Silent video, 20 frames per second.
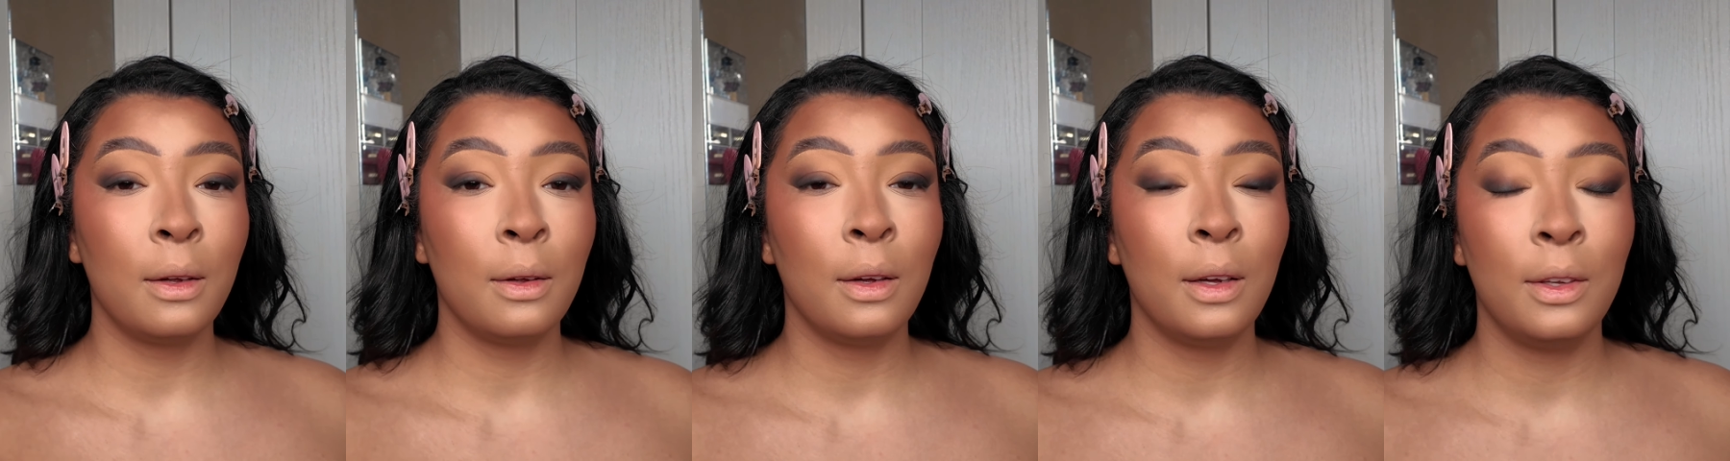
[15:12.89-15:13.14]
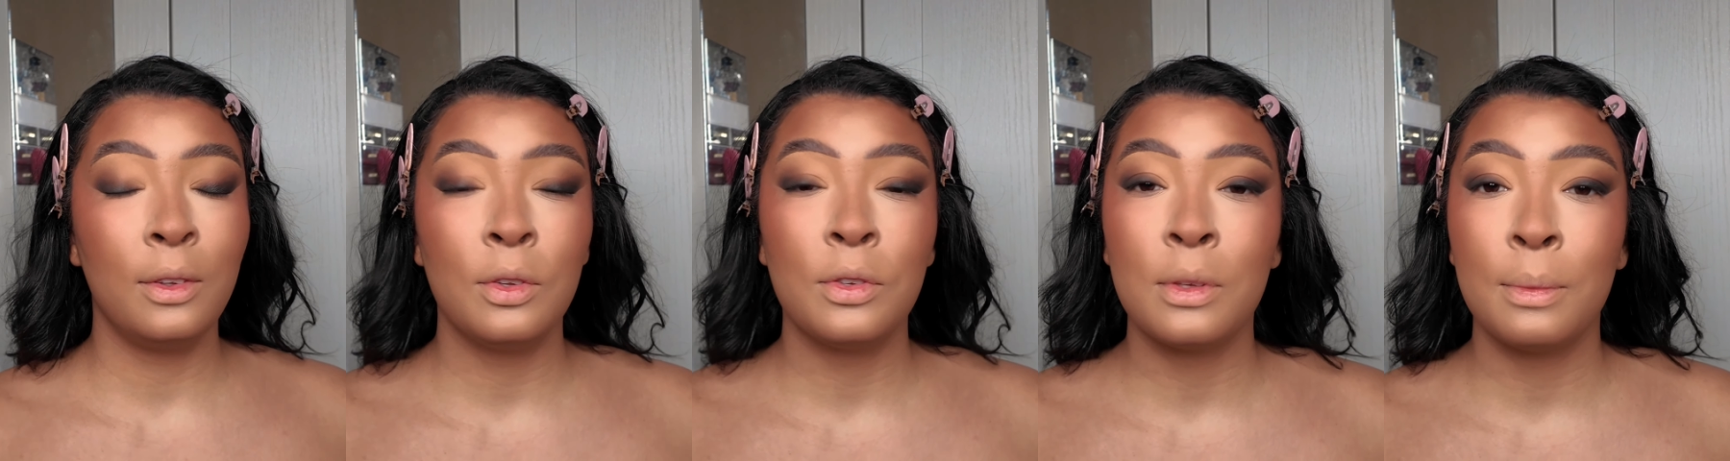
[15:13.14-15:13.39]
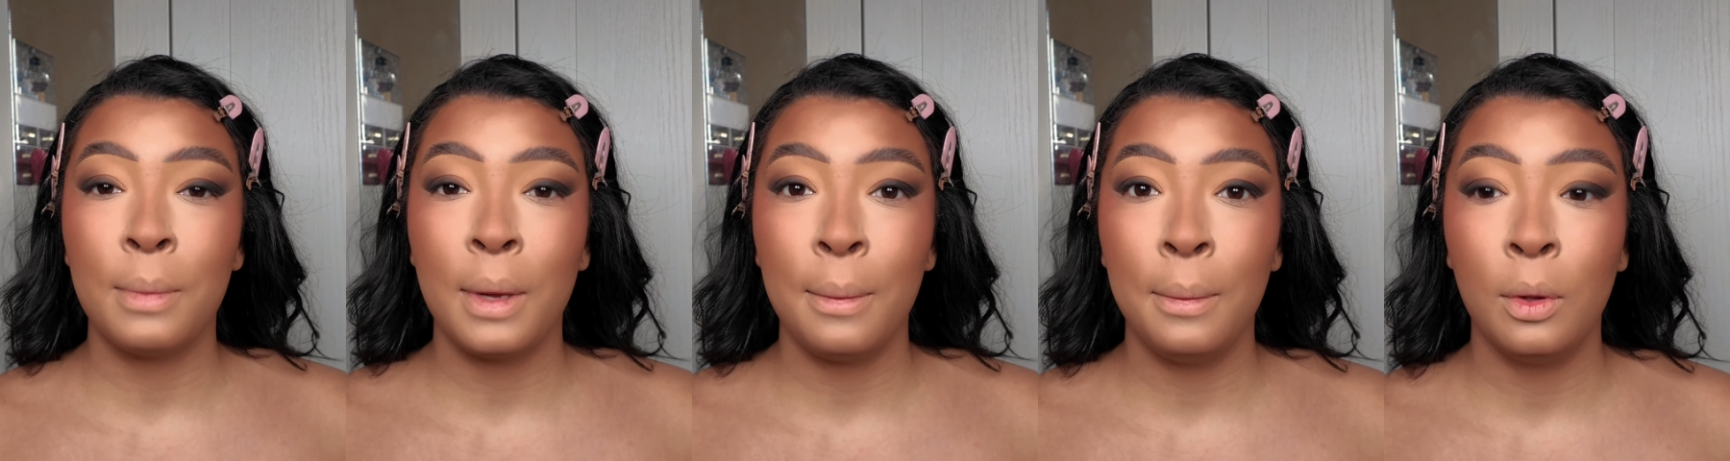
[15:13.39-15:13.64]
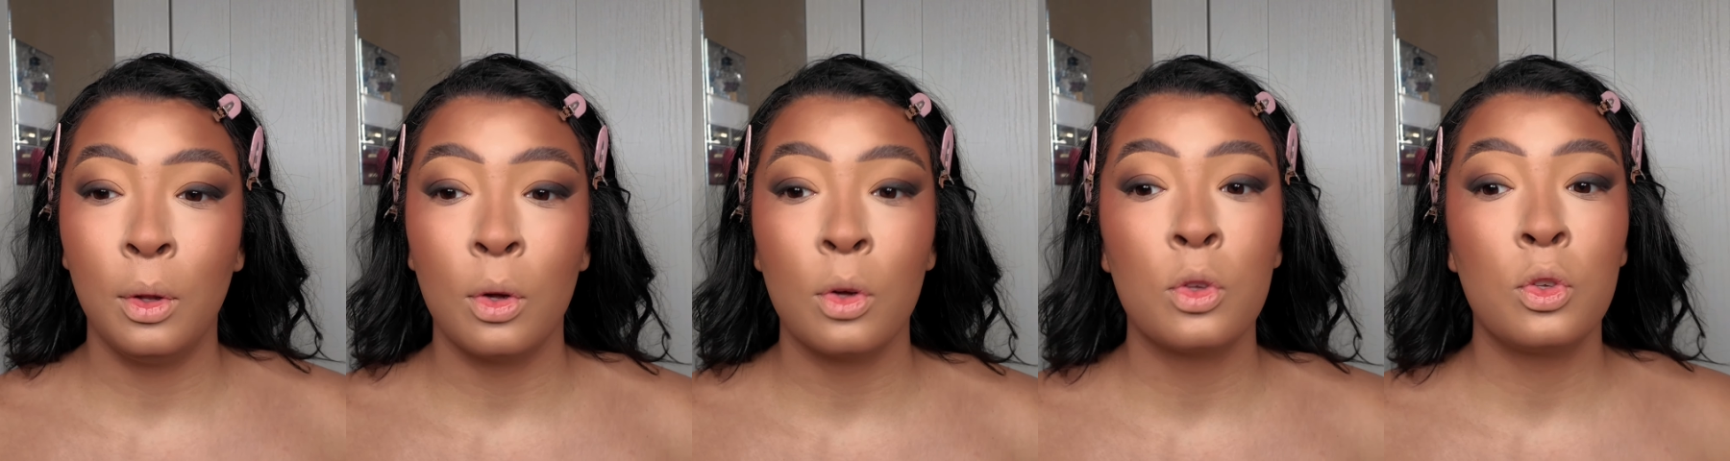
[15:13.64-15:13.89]
it doesn't make me
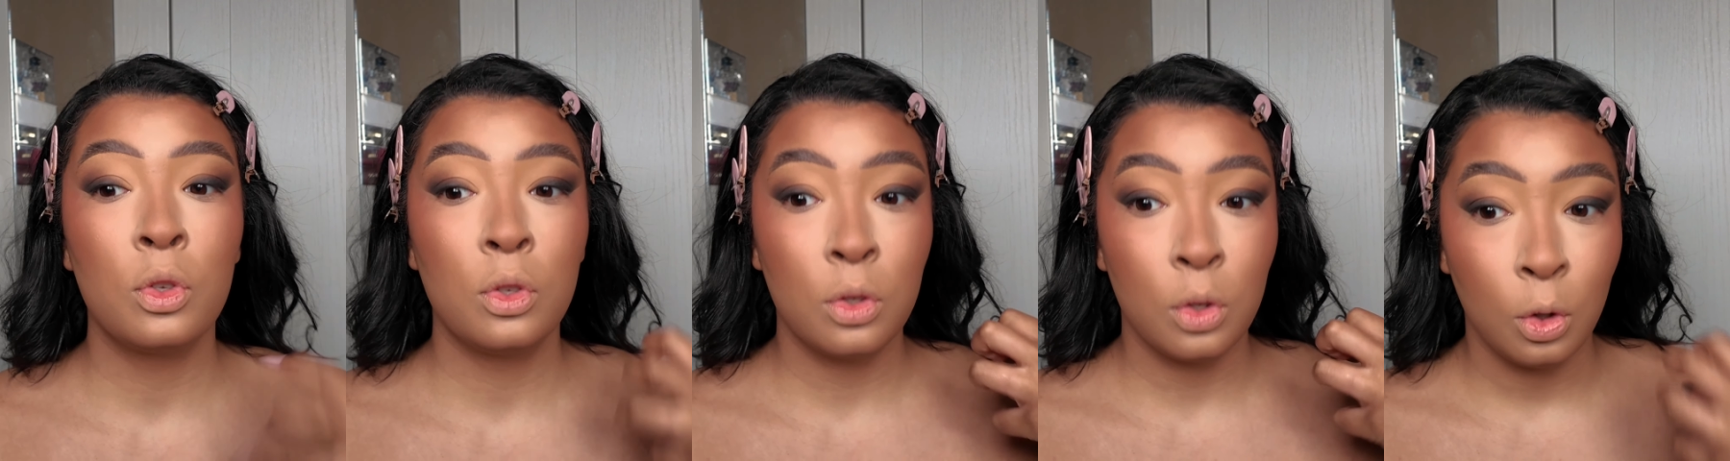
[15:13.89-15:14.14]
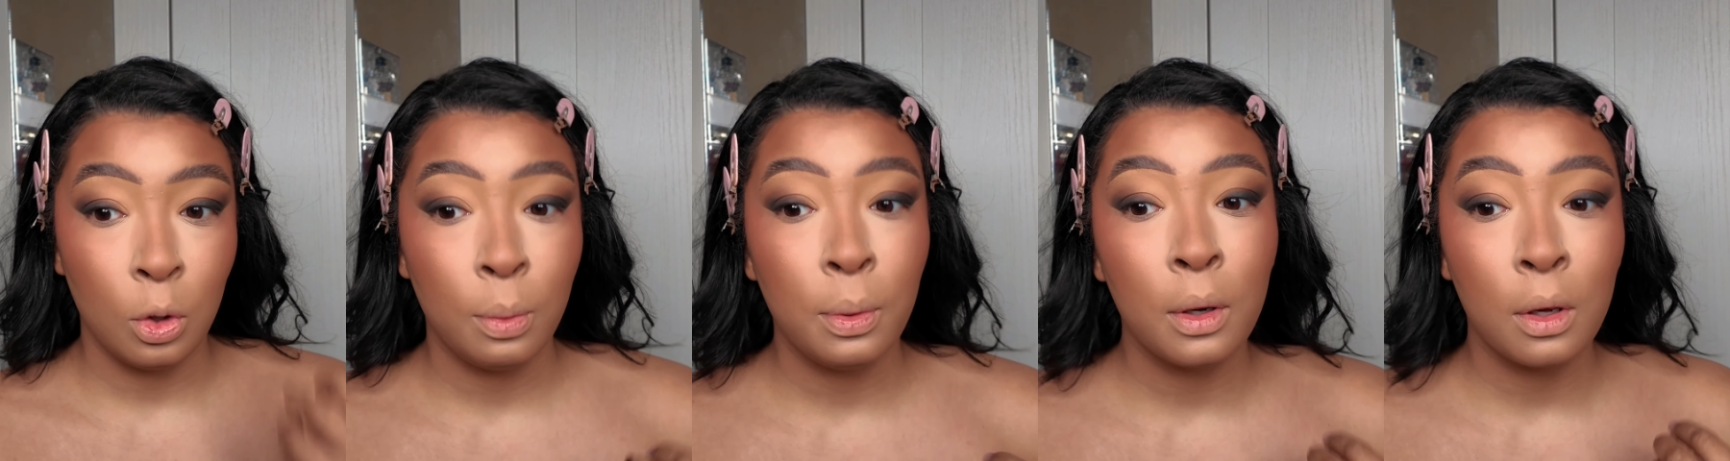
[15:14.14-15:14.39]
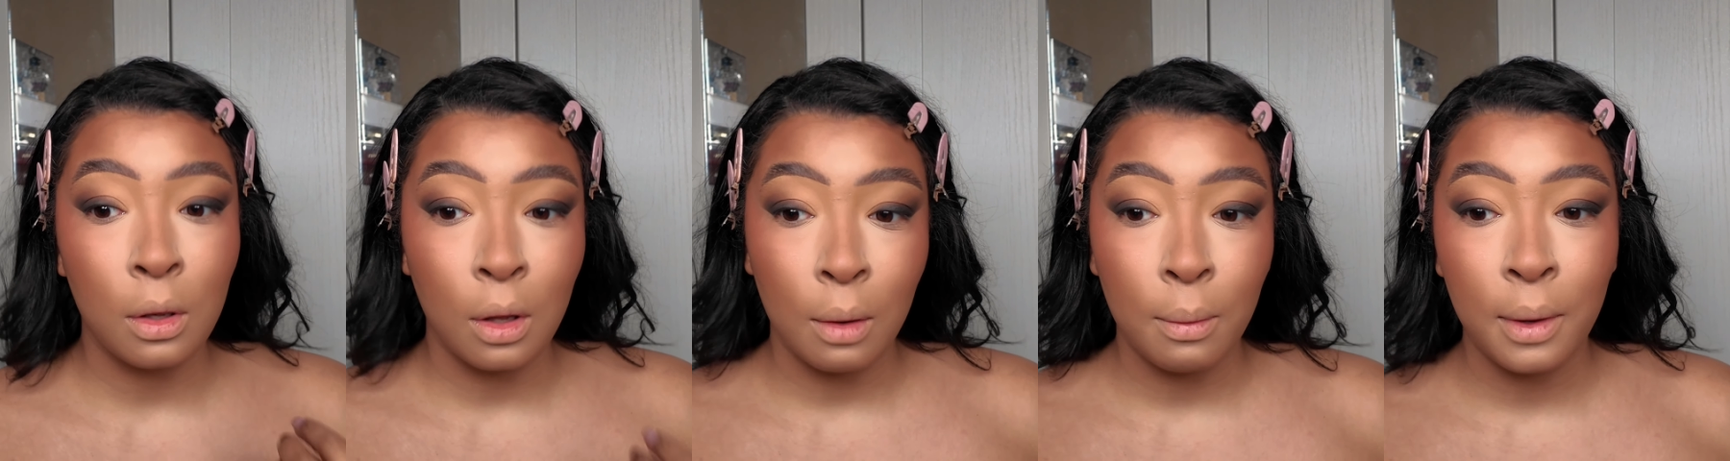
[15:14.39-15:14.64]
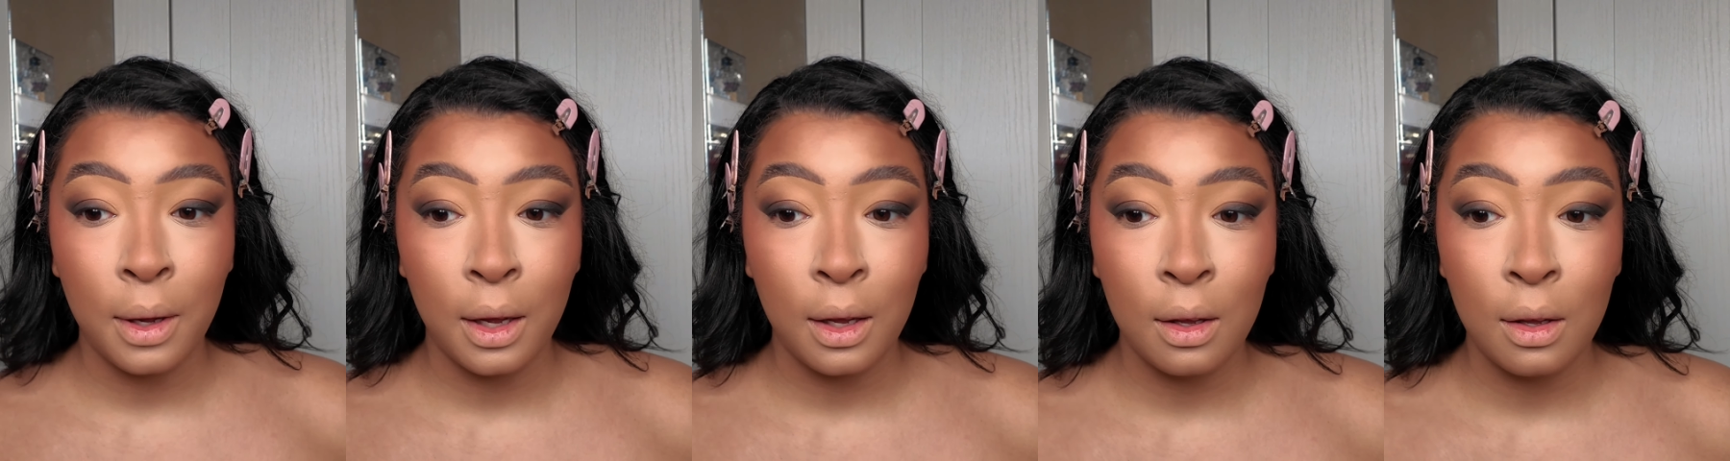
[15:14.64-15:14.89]
look super
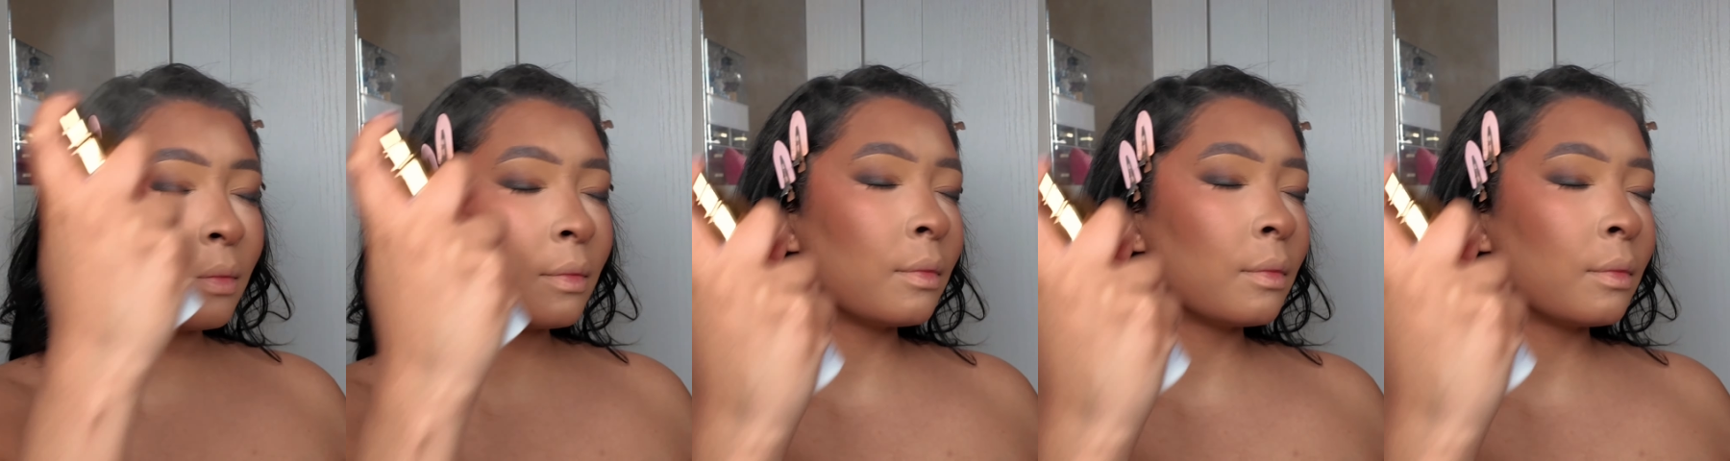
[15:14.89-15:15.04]
glowy.